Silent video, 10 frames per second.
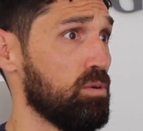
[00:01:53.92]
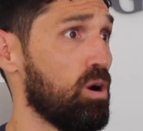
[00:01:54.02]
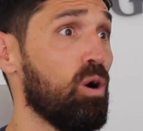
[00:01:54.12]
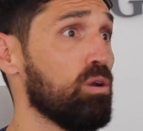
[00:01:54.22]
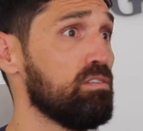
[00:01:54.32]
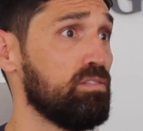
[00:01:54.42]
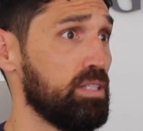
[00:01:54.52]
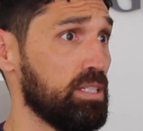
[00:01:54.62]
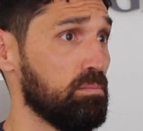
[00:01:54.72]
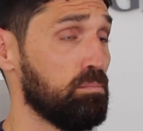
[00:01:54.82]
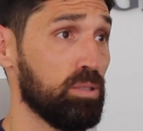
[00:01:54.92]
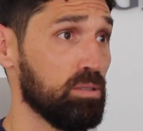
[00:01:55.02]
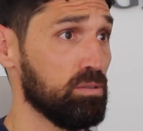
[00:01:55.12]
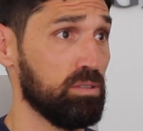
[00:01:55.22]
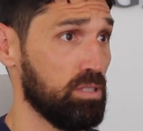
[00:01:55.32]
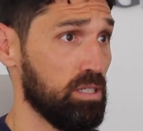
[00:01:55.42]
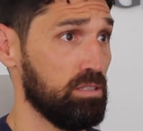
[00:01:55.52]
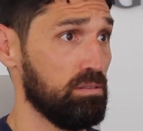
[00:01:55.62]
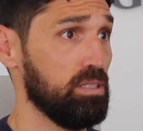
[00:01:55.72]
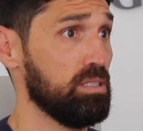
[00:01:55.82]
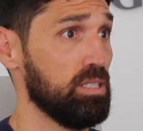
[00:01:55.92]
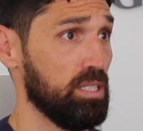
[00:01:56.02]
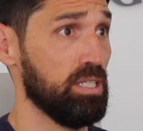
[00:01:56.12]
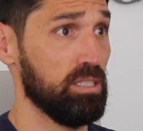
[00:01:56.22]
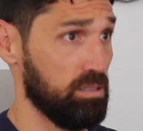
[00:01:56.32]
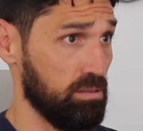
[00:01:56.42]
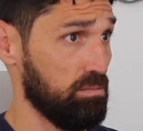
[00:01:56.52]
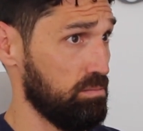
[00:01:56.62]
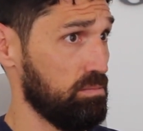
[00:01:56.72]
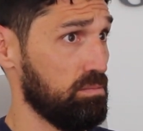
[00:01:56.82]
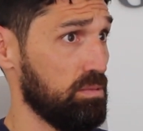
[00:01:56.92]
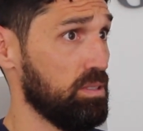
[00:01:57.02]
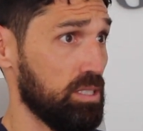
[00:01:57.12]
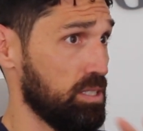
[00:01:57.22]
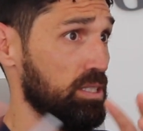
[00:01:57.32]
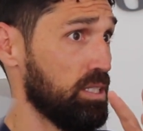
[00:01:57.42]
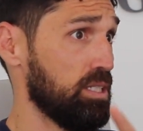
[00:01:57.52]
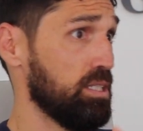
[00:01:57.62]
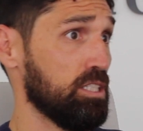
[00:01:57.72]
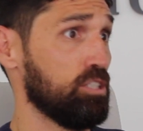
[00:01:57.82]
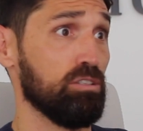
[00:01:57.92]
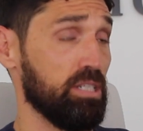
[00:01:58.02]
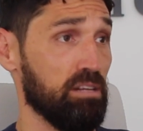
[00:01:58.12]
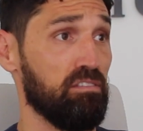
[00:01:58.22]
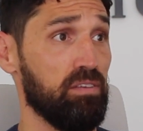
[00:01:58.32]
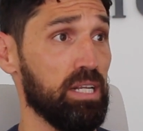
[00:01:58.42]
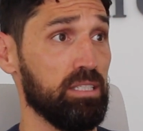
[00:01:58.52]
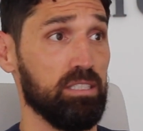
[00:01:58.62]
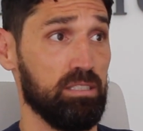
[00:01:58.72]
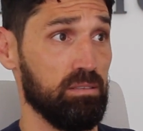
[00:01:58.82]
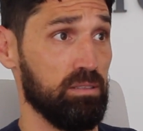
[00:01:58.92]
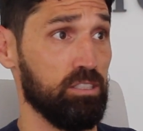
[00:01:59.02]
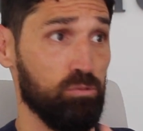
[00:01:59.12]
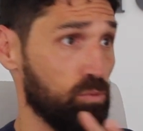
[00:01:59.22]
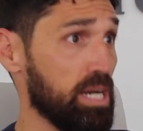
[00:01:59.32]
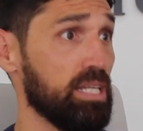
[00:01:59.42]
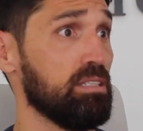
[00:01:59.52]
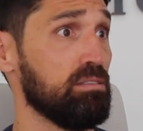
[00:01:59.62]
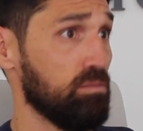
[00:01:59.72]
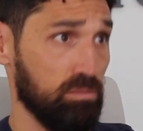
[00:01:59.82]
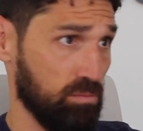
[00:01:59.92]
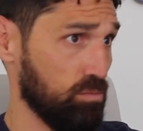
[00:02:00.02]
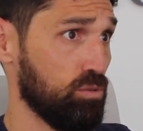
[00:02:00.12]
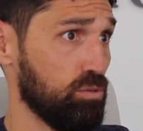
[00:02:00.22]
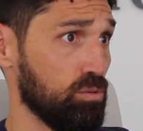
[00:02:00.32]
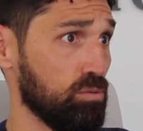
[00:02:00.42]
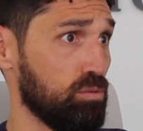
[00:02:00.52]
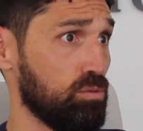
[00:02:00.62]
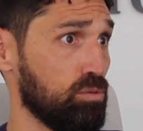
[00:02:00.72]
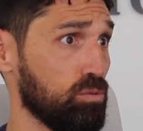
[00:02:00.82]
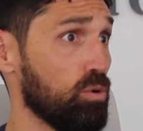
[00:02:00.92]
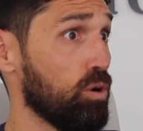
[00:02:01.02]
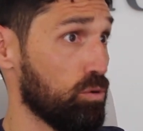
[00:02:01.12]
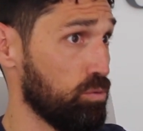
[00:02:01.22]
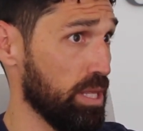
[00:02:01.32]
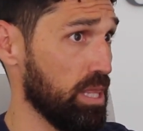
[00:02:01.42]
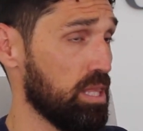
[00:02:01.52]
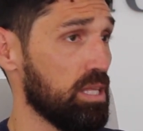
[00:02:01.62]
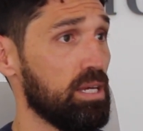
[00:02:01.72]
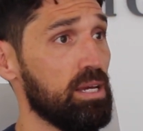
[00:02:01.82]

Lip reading: all of the bone surgery is in the surgical field, is ready to work with.